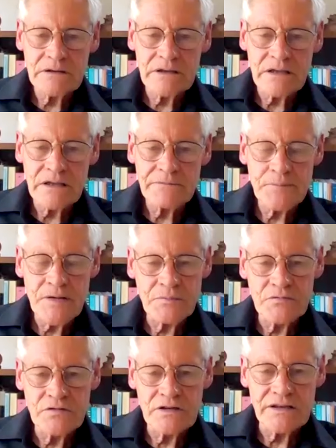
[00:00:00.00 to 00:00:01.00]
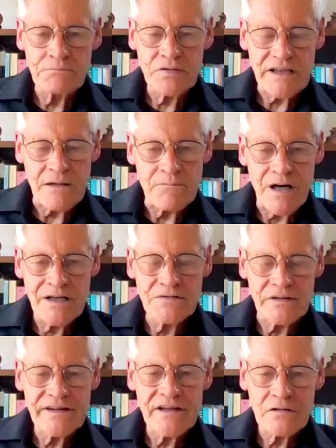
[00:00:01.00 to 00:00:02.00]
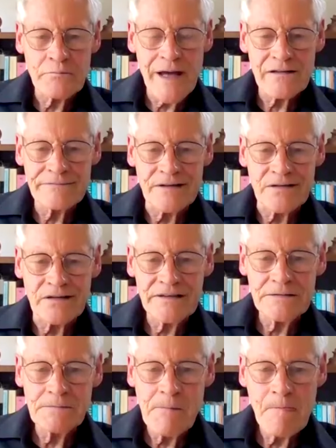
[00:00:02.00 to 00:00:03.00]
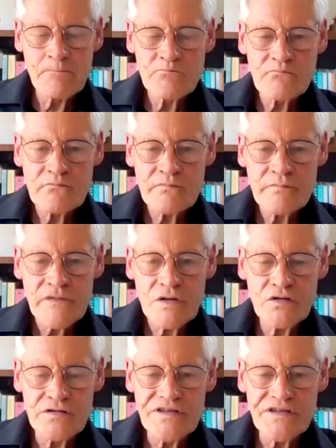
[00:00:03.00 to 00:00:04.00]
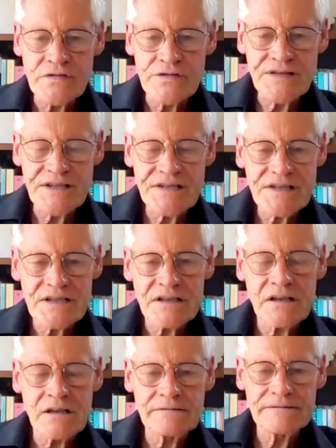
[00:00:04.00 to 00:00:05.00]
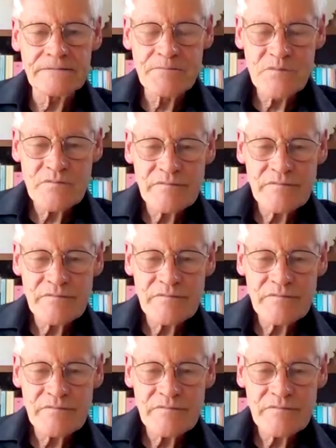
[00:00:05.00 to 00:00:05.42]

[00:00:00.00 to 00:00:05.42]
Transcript: if people really put their mind to it, they'll be able to find good sources of